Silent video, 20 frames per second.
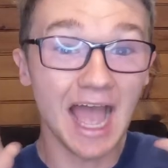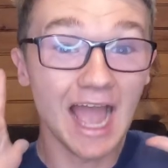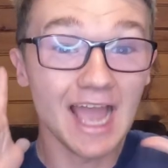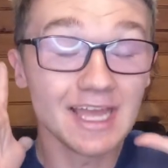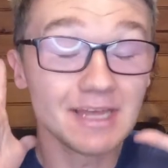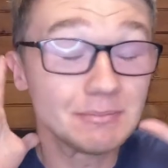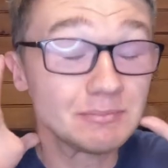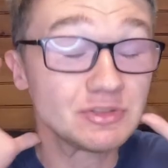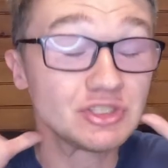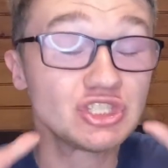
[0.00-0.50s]
I
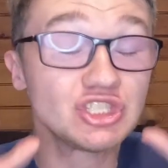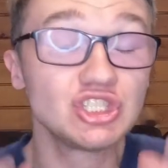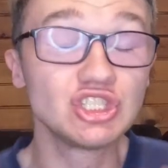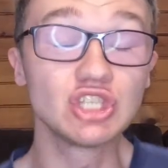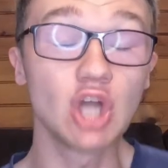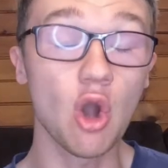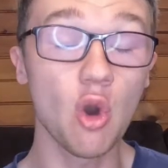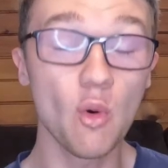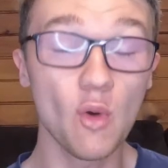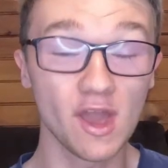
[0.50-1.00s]
am
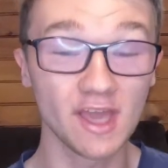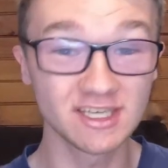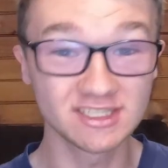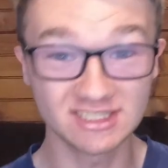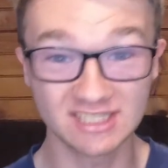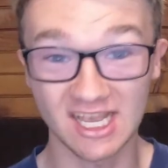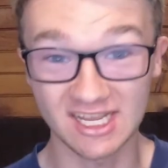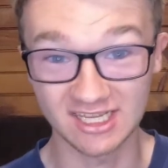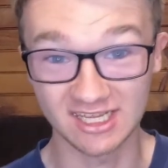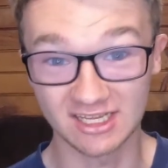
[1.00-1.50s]
so
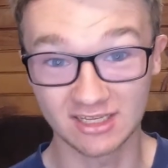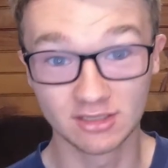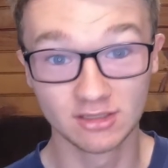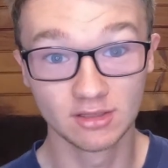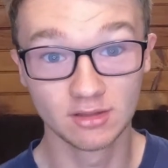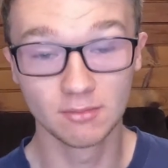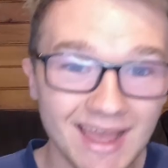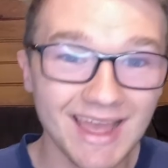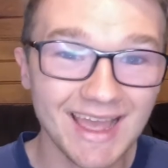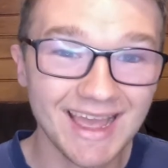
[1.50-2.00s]
excited.
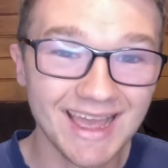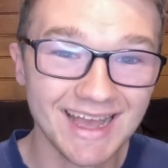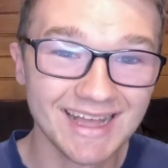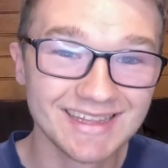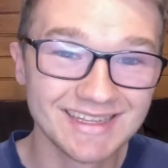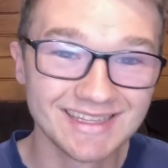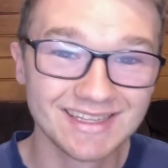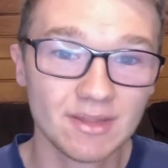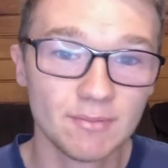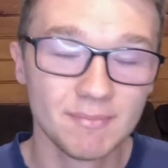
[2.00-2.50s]

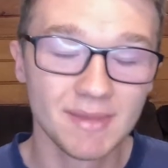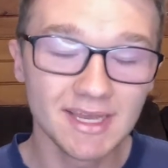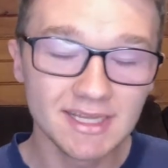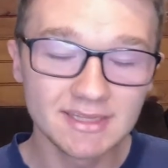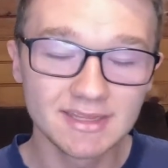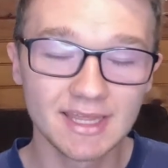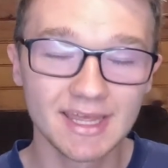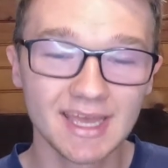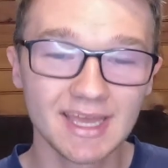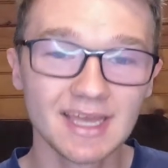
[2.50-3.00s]
And the
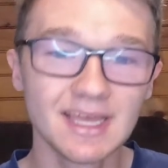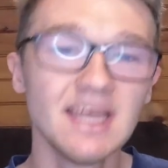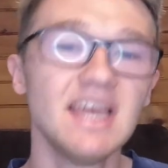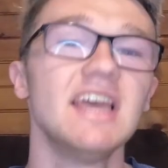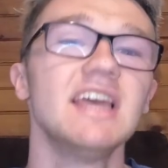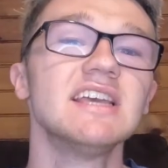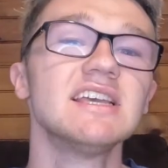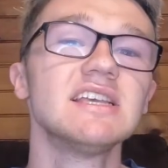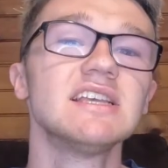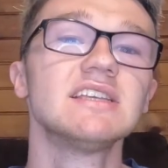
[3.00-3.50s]
big thing
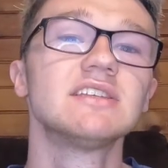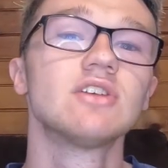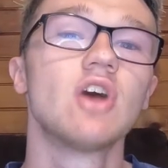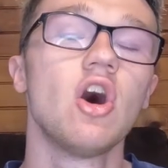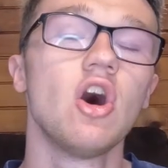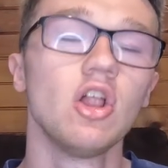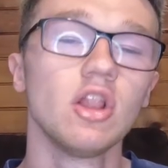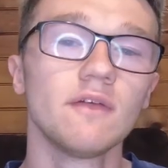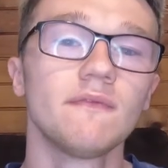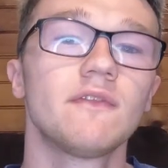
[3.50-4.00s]
is
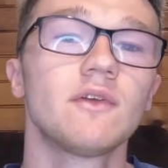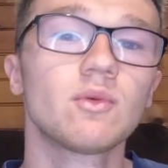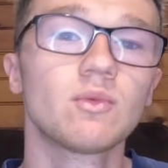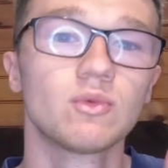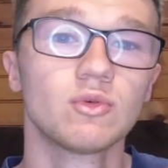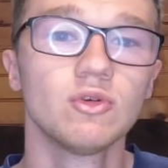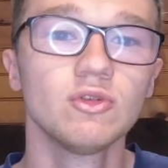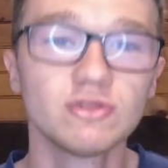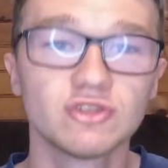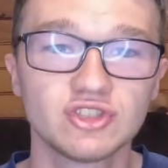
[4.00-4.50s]
all of the
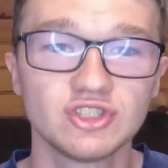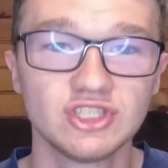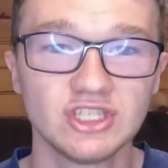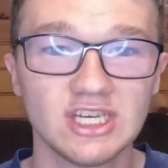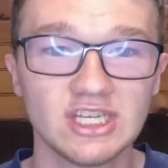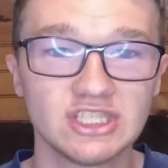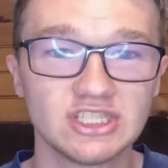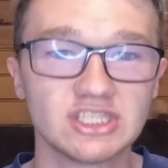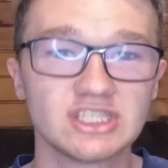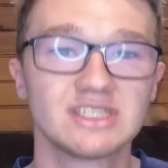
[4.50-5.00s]
rules
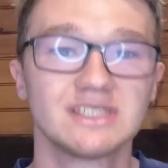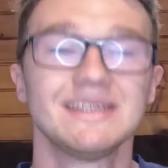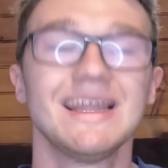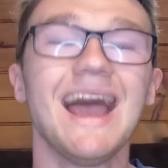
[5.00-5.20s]
changes.